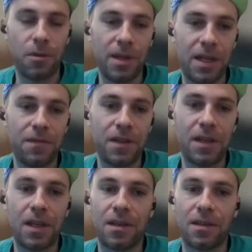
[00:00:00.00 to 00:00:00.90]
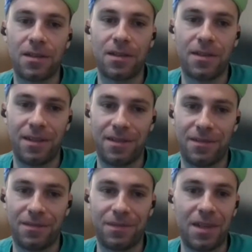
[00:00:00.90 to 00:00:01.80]
probably even the difference
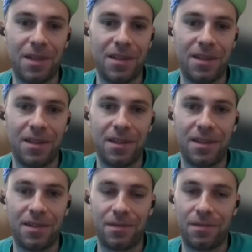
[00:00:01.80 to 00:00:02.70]
between uh, those like